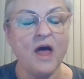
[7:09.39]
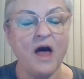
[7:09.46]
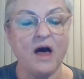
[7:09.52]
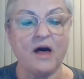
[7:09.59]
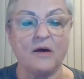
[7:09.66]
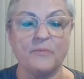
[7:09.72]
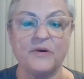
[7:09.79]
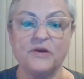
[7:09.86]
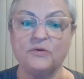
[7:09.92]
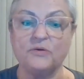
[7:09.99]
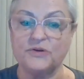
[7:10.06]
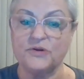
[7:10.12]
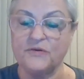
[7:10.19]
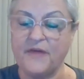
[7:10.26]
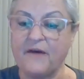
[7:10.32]
But you'll
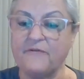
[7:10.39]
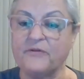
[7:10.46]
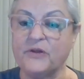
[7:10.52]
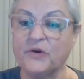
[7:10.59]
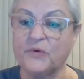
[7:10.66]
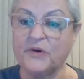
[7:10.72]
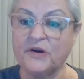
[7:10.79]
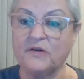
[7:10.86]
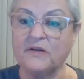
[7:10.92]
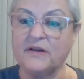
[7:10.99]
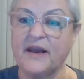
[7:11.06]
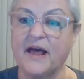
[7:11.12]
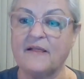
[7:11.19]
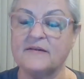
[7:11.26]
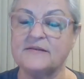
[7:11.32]
do that for the critical
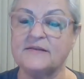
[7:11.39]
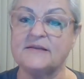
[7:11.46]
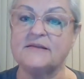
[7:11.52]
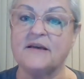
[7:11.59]
analysis,